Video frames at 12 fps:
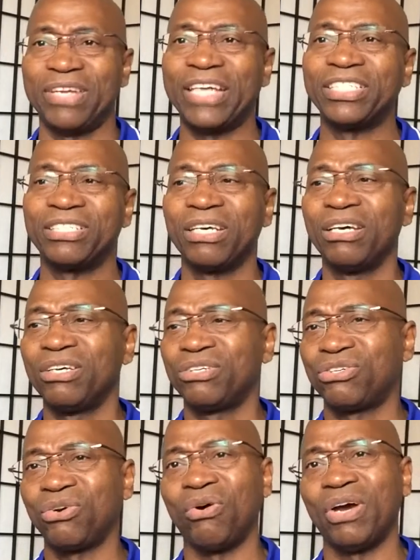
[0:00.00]
That's just
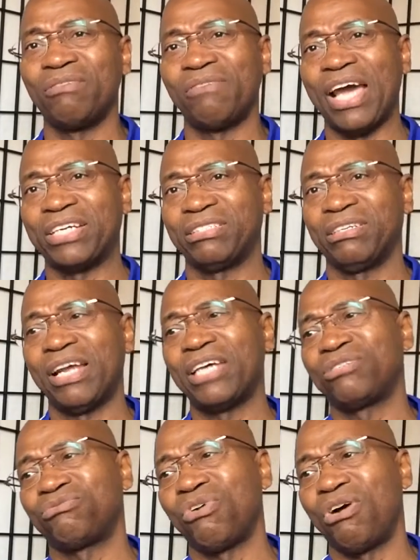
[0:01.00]
so irrational.
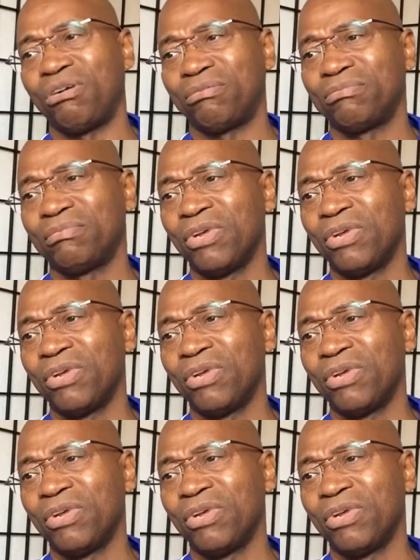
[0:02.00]
That's wrong.